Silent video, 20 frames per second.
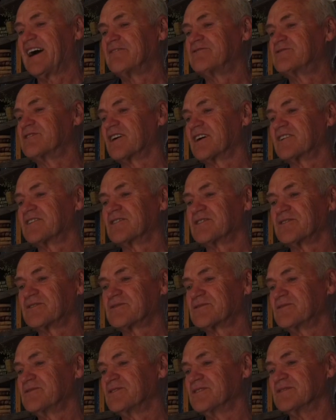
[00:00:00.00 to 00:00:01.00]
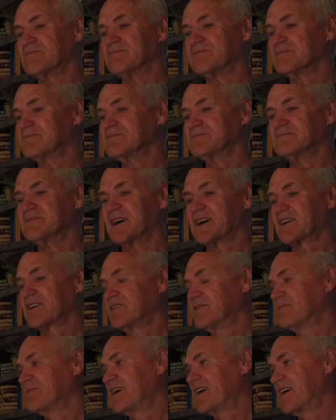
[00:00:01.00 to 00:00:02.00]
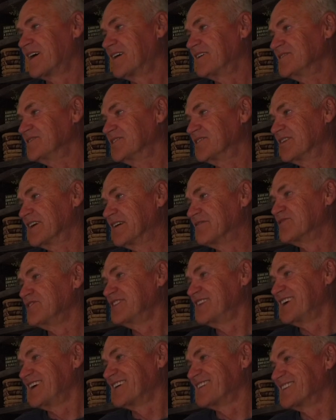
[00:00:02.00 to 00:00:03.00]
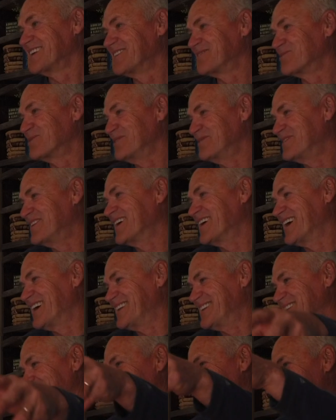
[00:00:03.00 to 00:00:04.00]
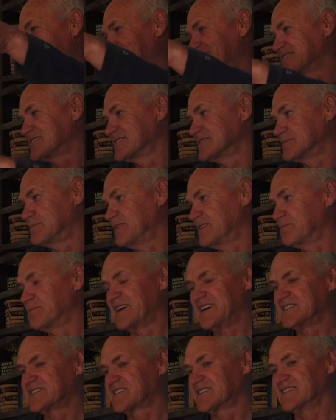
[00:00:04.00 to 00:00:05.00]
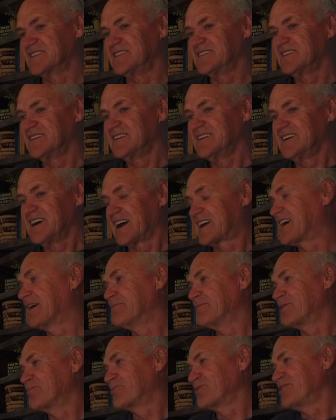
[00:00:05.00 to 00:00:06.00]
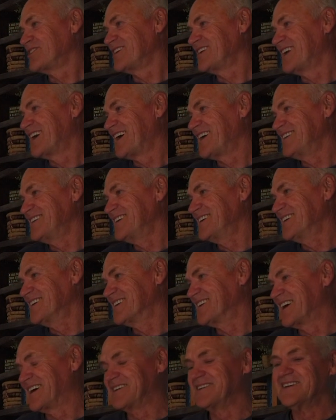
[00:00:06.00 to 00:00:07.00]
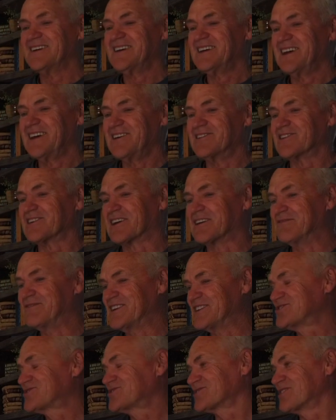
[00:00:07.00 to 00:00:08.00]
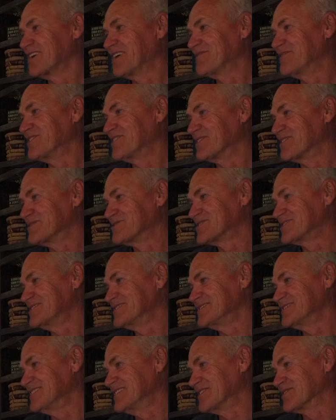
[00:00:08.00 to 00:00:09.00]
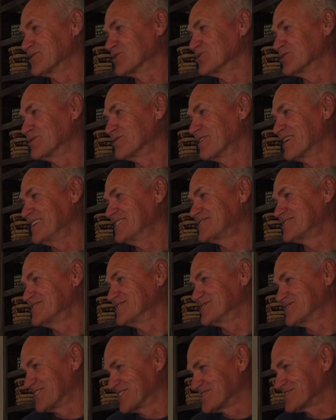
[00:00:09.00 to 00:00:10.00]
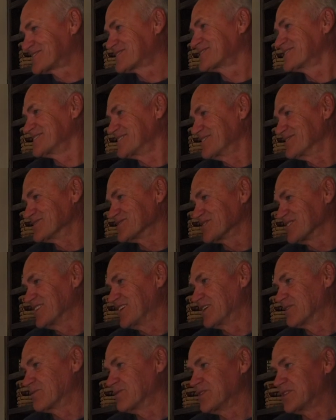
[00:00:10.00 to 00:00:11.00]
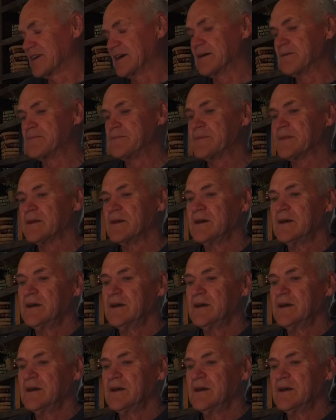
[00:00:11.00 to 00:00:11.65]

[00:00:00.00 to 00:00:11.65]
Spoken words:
I've drugged her through the muck and the mire. Everything that we've done in the past has been basically, I come up with an idea and I either convince her of it or she's in a good graces just goes along with it.